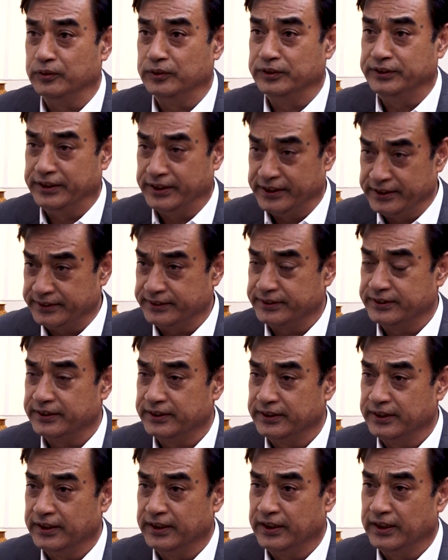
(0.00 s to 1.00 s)
years,
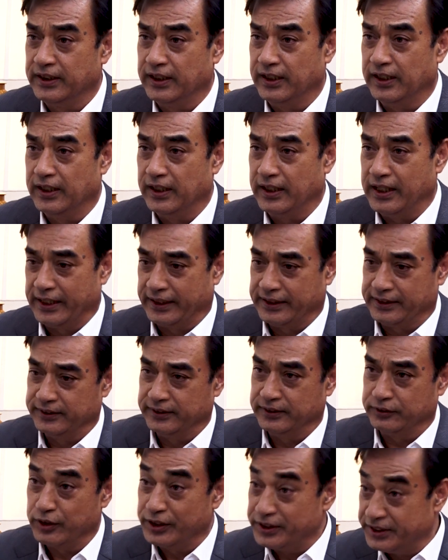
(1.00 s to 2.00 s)

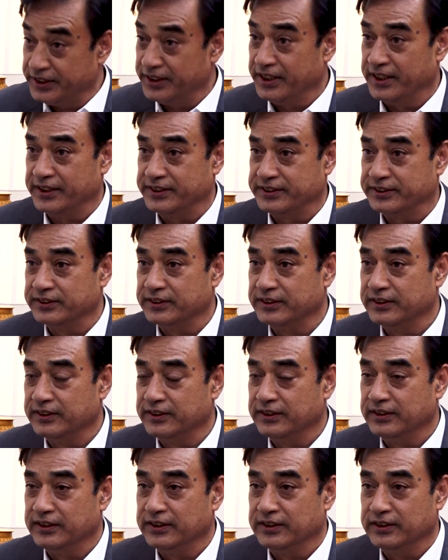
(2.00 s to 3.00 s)
20 years,
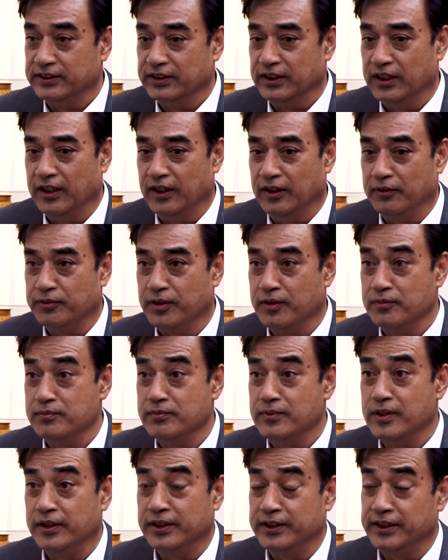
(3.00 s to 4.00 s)

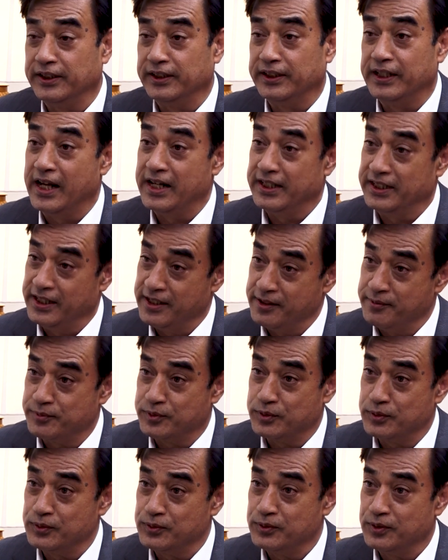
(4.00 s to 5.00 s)
from morning 9 a.m.
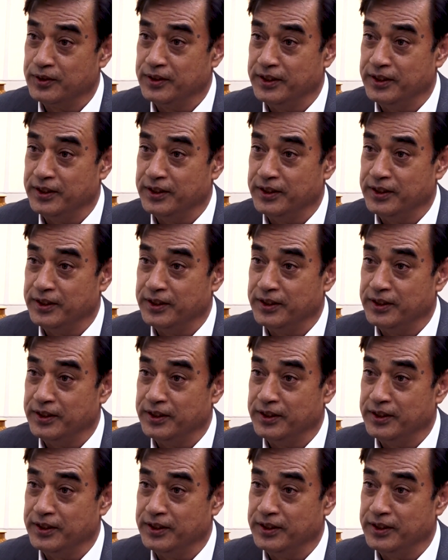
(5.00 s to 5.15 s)
to